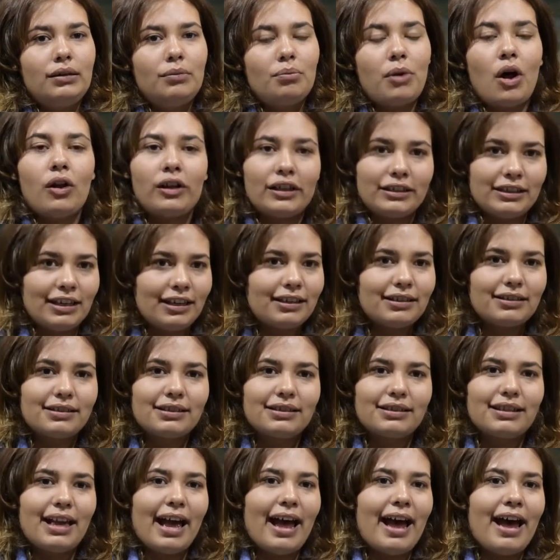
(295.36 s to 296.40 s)

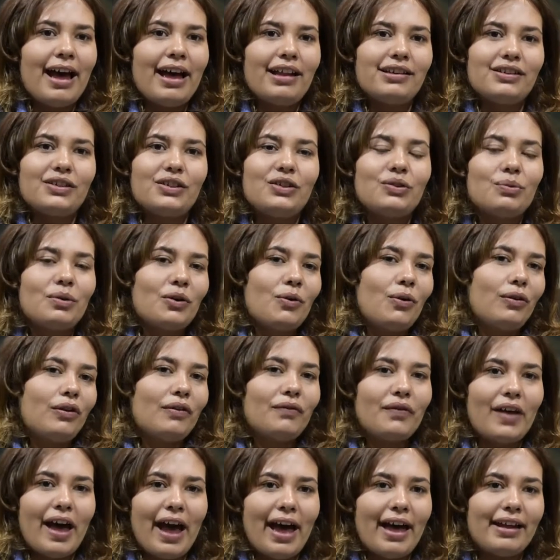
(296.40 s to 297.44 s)
politics and doing all
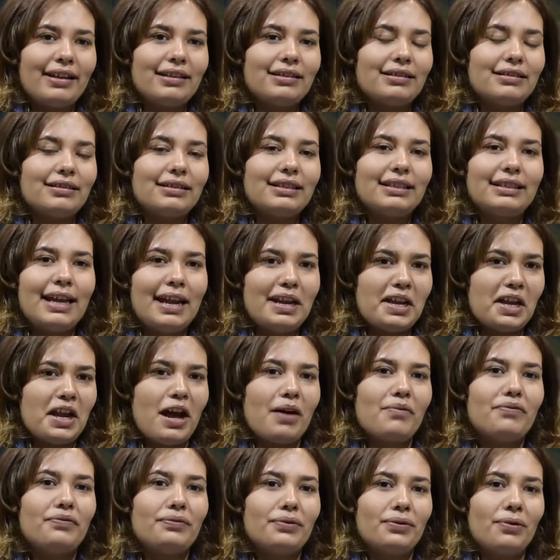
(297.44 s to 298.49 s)
of that and standing
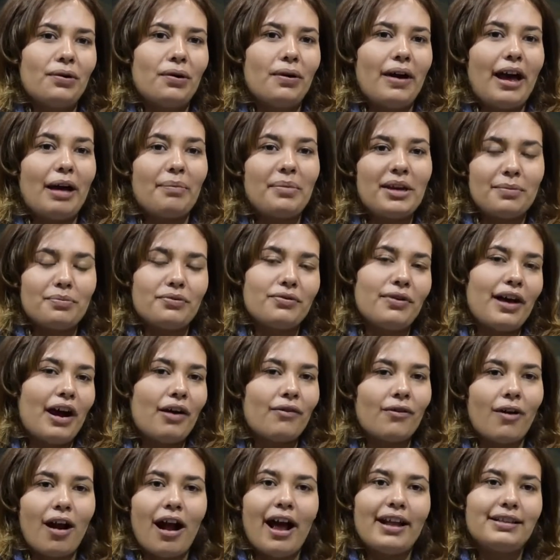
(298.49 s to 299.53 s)
up for our people,
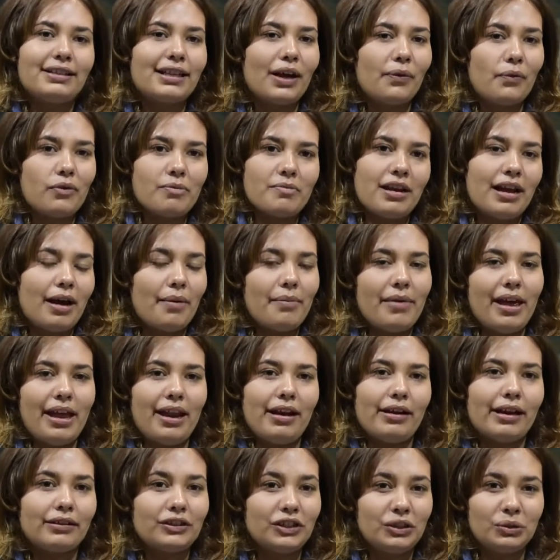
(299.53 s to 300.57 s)
our rights, our women, our
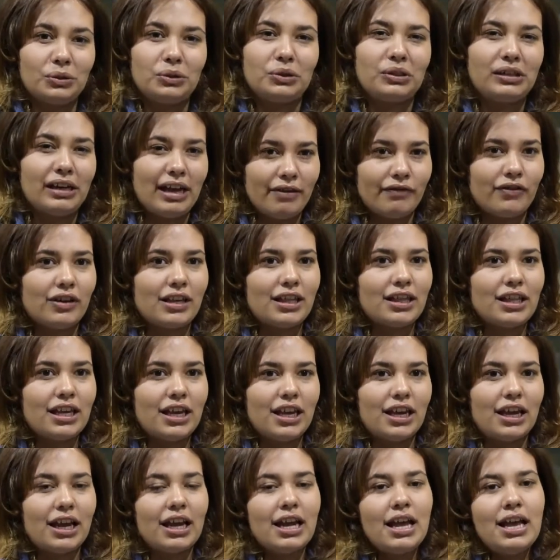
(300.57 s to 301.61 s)
men, our children,
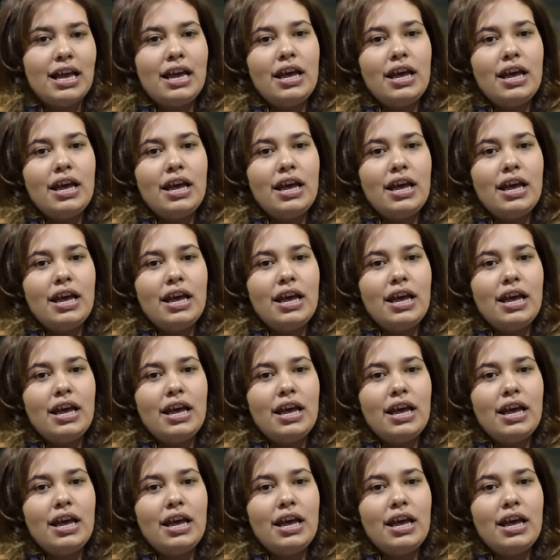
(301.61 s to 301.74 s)
everything.